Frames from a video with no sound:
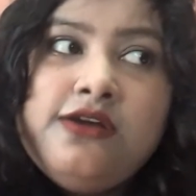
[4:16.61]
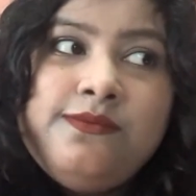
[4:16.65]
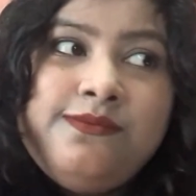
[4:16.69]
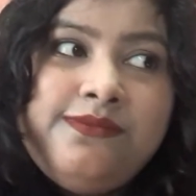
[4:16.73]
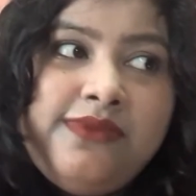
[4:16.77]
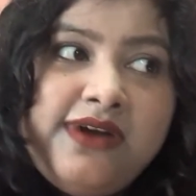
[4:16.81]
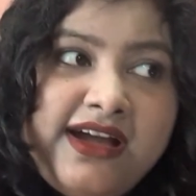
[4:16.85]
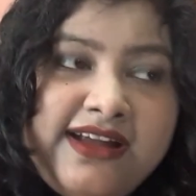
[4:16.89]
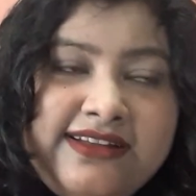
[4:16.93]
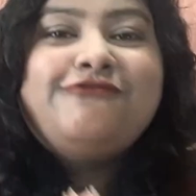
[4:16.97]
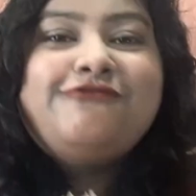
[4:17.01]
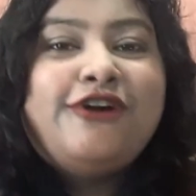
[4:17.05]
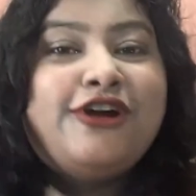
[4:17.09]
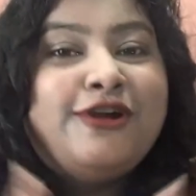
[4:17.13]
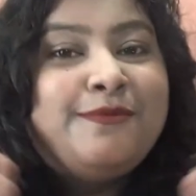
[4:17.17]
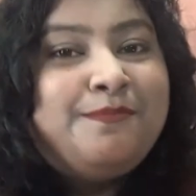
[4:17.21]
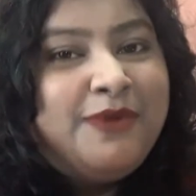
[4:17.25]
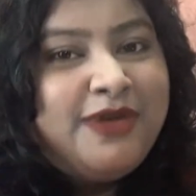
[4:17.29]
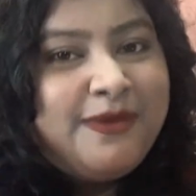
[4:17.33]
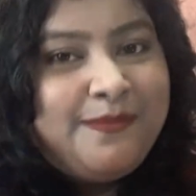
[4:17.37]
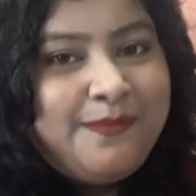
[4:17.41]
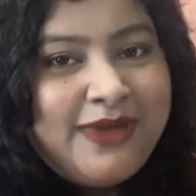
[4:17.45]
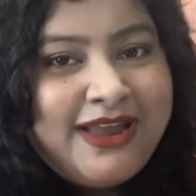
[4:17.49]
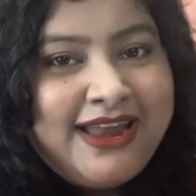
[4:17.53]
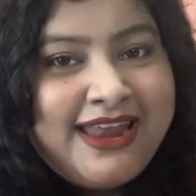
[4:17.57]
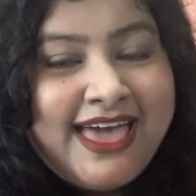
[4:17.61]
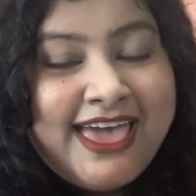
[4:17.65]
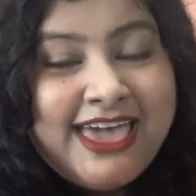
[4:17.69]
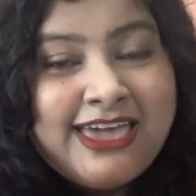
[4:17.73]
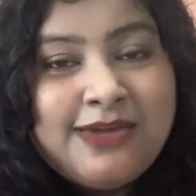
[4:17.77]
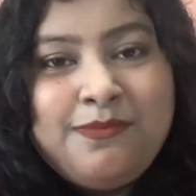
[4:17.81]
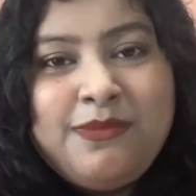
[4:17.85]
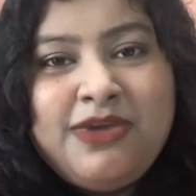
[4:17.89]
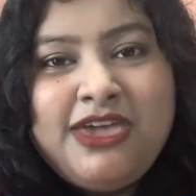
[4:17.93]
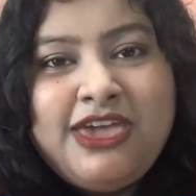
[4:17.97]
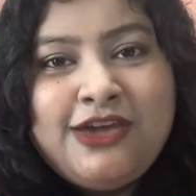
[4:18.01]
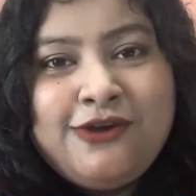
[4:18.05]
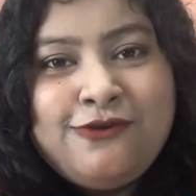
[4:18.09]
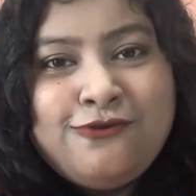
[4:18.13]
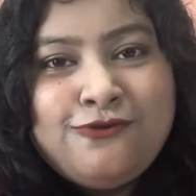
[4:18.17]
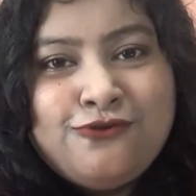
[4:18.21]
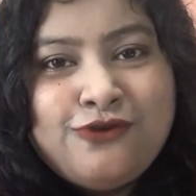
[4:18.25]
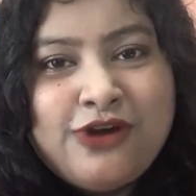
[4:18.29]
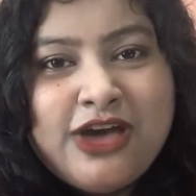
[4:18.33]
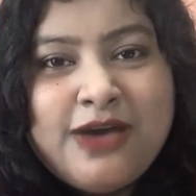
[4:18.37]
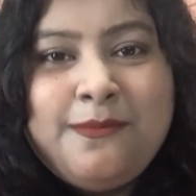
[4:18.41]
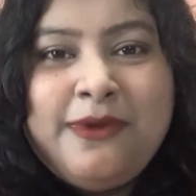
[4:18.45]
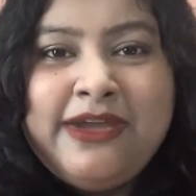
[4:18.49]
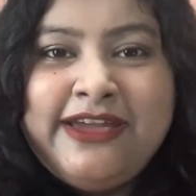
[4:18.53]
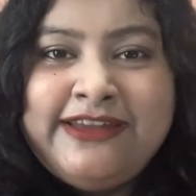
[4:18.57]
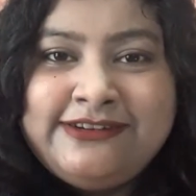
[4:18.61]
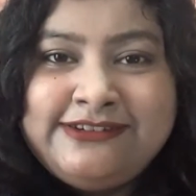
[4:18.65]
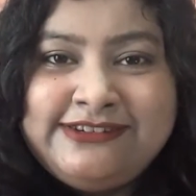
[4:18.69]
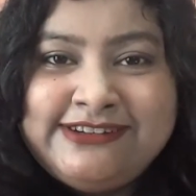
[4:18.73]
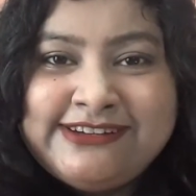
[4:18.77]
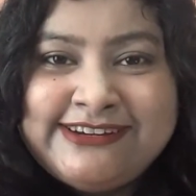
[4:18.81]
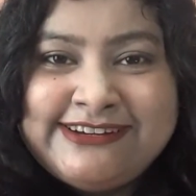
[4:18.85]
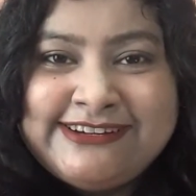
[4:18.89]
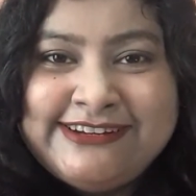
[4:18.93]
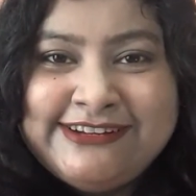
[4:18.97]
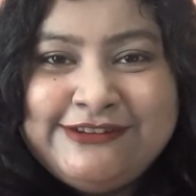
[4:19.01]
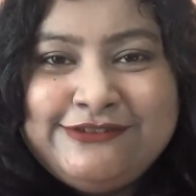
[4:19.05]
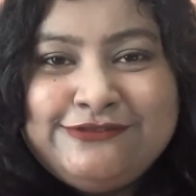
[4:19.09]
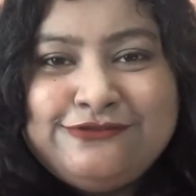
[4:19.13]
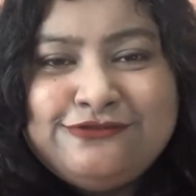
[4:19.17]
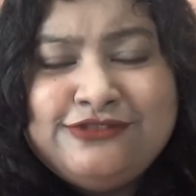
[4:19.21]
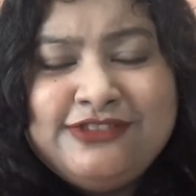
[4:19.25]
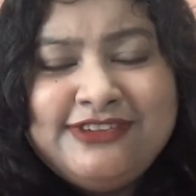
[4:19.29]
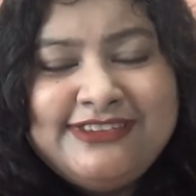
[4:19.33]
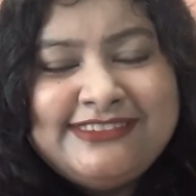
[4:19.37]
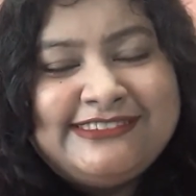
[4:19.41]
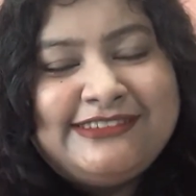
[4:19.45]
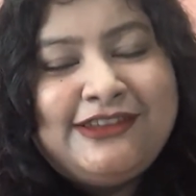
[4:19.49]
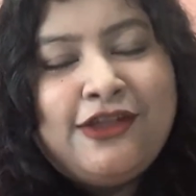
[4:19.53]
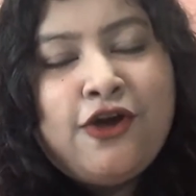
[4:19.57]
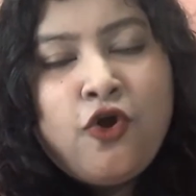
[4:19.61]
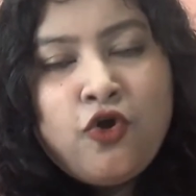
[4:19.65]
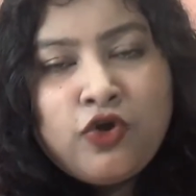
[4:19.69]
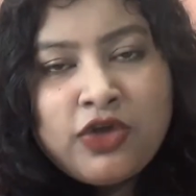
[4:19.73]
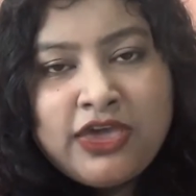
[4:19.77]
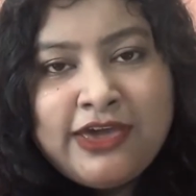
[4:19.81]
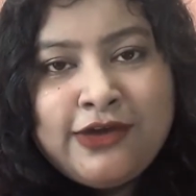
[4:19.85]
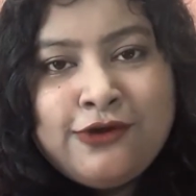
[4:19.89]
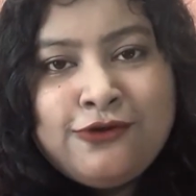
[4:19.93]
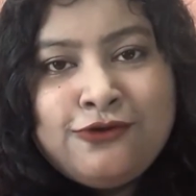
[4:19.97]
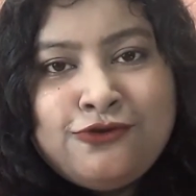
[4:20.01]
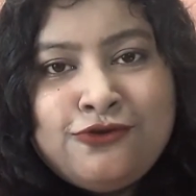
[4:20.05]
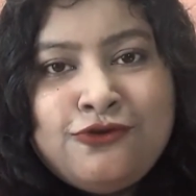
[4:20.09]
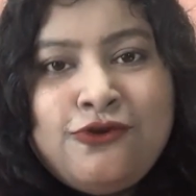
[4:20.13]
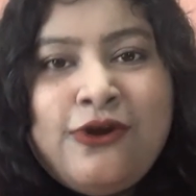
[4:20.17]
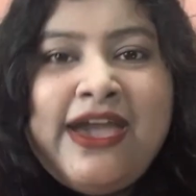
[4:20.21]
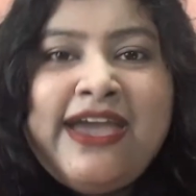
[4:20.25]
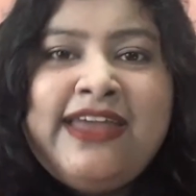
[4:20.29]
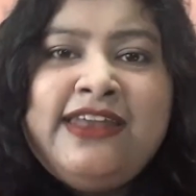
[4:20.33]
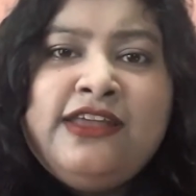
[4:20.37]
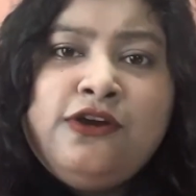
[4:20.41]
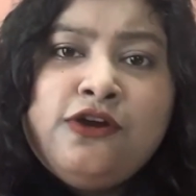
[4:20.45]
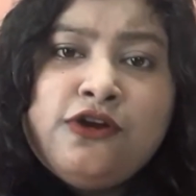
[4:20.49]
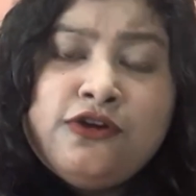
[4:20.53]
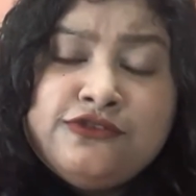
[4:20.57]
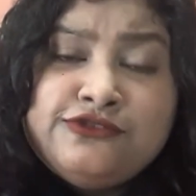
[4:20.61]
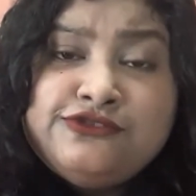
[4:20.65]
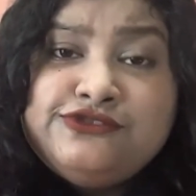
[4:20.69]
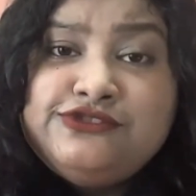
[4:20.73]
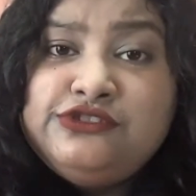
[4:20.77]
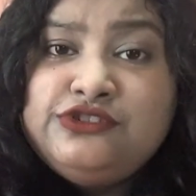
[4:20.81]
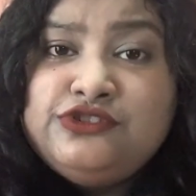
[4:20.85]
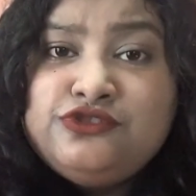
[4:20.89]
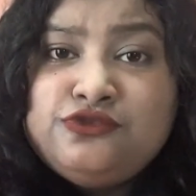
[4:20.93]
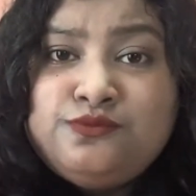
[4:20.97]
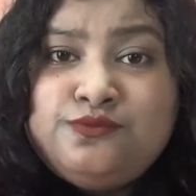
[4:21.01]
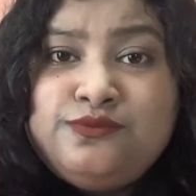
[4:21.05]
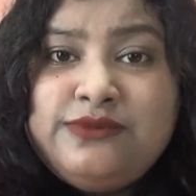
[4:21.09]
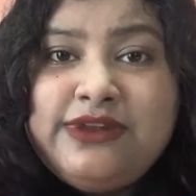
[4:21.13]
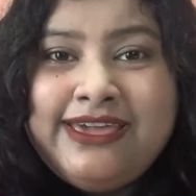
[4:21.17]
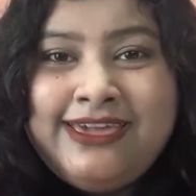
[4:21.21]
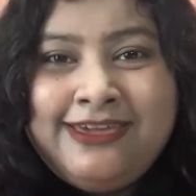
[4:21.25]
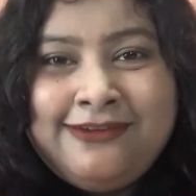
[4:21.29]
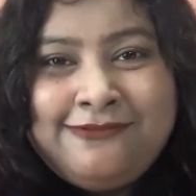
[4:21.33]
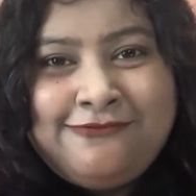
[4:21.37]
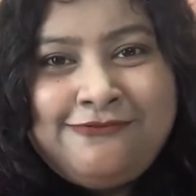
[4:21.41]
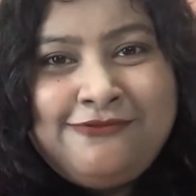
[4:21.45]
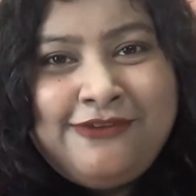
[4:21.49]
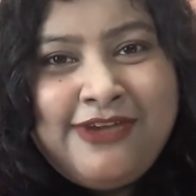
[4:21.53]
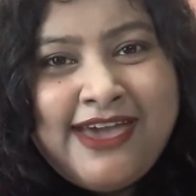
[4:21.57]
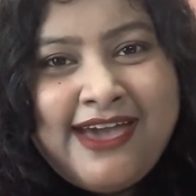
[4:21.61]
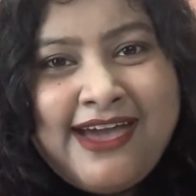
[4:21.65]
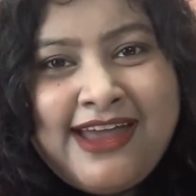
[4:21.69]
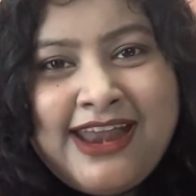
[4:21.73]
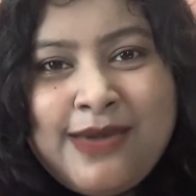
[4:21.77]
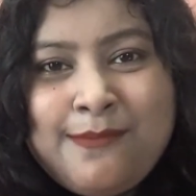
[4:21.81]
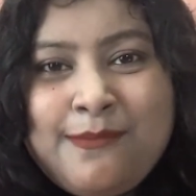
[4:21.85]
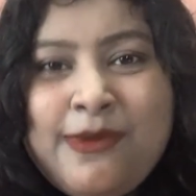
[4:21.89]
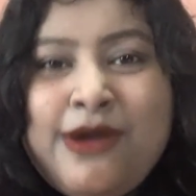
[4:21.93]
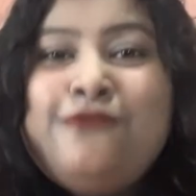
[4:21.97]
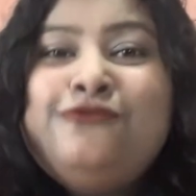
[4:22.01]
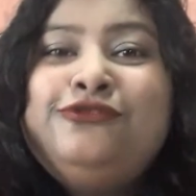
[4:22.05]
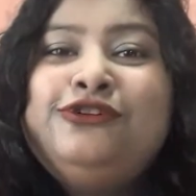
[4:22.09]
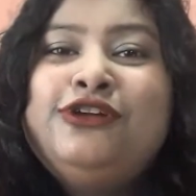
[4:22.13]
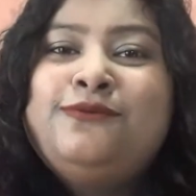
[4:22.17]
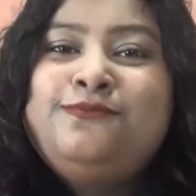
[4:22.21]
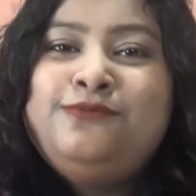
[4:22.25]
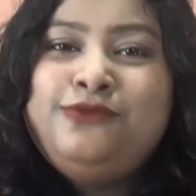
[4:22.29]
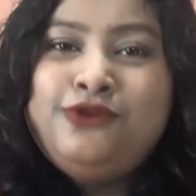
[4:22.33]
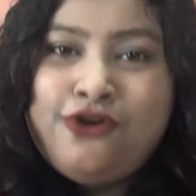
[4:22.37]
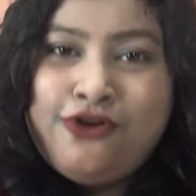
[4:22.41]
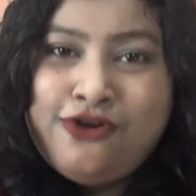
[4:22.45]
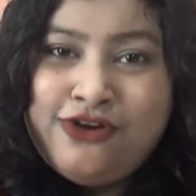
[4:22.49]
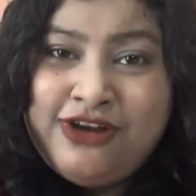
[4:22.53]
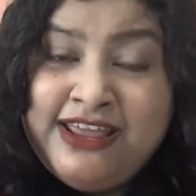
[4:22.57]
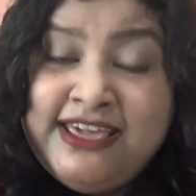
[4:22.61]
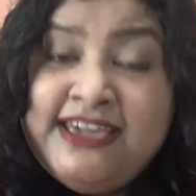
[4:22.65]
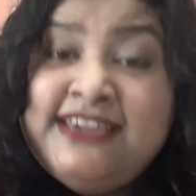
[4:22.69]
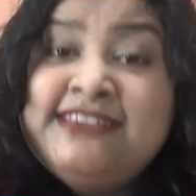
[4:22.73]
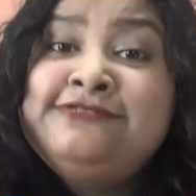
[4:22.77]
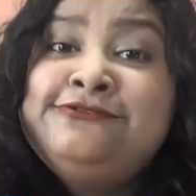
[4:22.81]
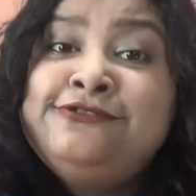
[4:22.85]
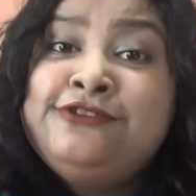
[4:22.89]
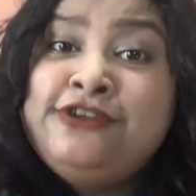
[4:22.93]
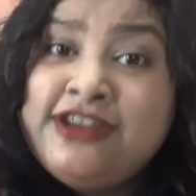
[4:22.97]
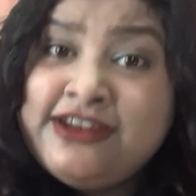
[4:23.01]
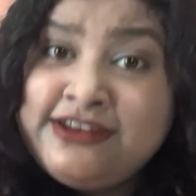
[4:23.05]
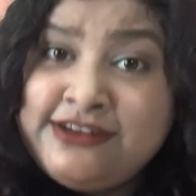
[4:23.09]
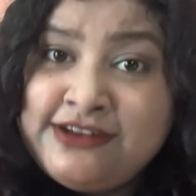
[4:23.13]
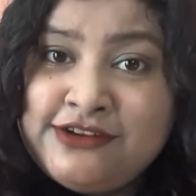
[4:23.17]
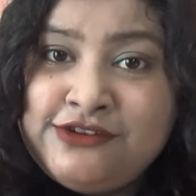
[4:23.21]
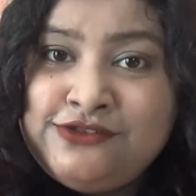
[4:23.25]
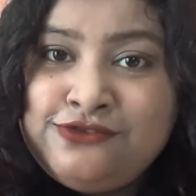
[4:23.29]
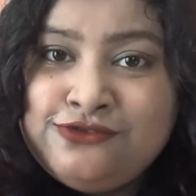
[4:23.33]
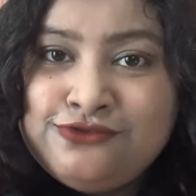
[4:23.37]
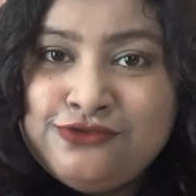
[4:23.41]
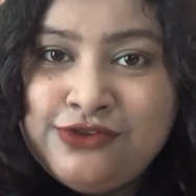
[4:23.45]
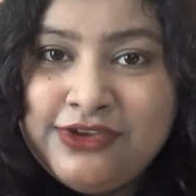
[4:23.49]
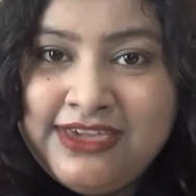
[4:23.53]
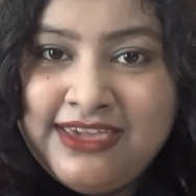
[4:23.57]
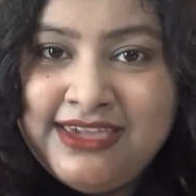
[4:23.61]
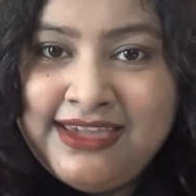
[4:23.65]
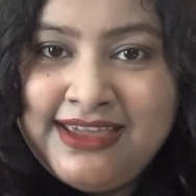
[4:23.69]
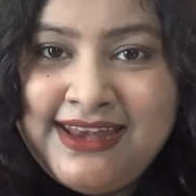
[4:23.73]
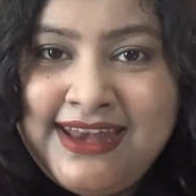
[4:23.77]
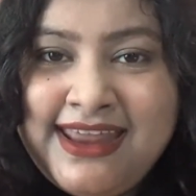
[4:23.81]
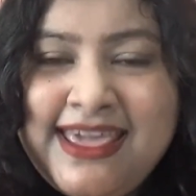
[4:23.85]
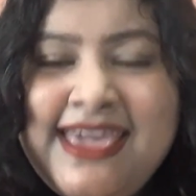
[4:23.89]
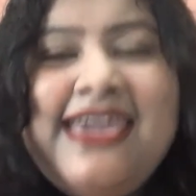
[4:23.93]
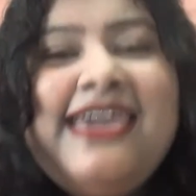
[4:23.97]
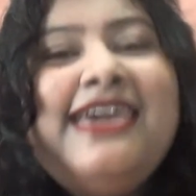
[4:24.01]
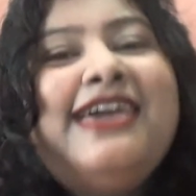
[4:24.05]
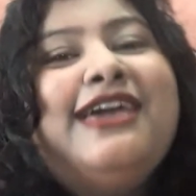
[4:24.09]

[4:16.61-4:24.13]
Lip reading: But for people like me who have entered into this long ago and consumed a fair amount of knowledge related to it,